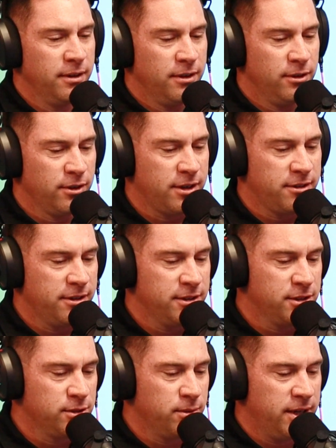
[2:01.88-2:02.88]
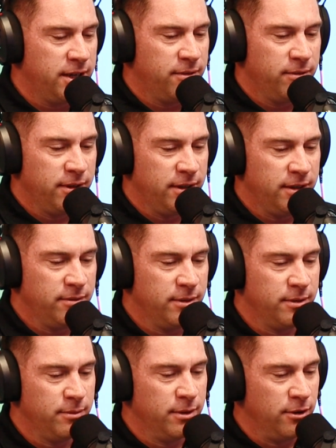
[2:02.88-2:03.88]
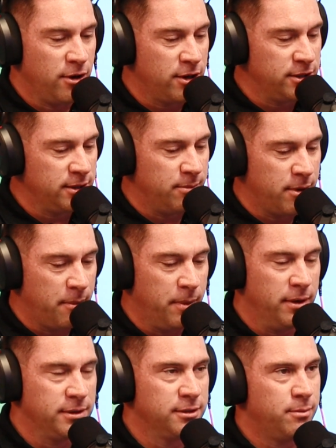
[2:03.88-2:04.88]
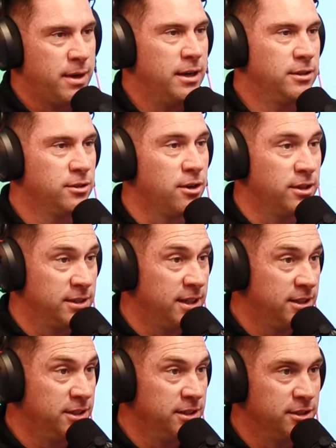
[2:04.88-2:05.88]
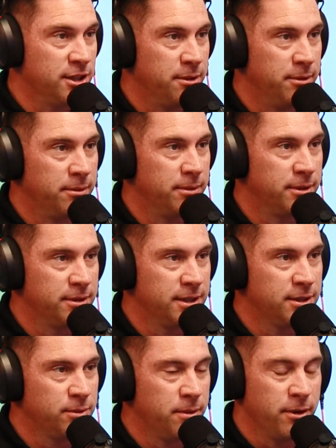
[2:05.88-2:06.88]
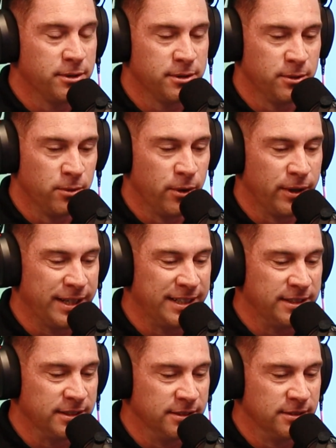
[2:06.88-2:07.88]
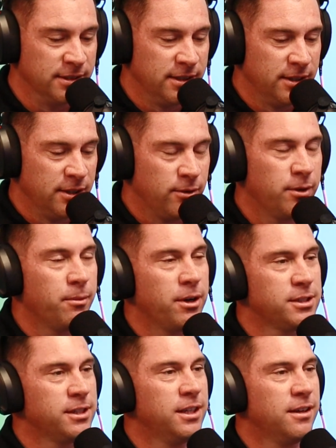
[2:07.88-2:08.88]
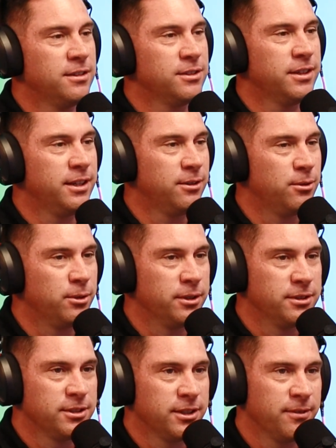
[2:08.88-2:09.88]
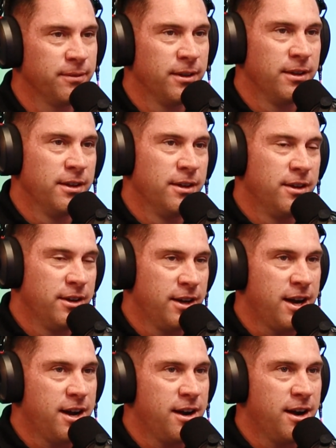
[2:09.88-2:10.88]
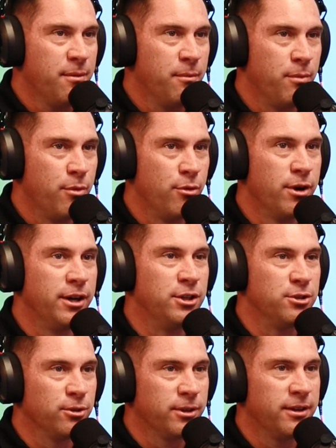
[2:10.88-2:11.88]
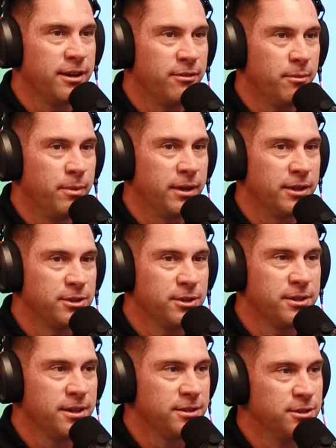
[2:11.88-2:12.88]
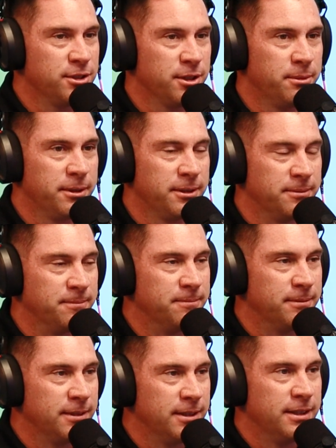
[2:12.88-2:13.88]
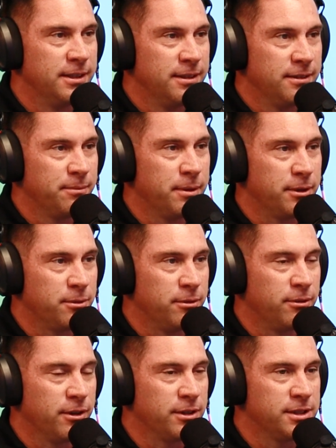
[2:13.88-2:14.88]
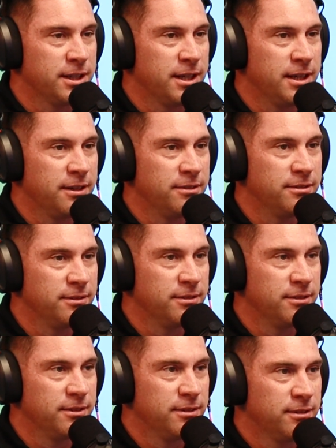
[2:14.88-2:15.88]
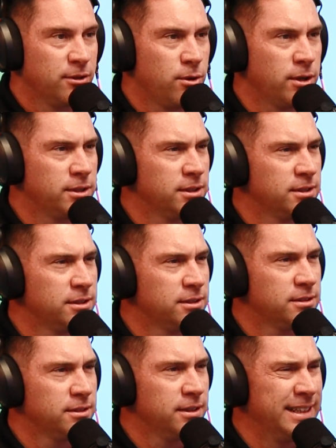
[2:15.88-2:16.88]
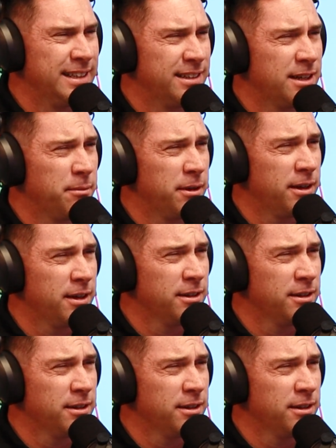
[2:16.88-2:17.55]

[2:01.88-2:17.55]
look, I think this is where the larger populace of pilots are, is actually in Joburg, because that's where most of the work is and where most of the airlines are headquartered. So I'm pretty sure they'll have a bigger turnout in Joburg. But we've got Qantas Link coming here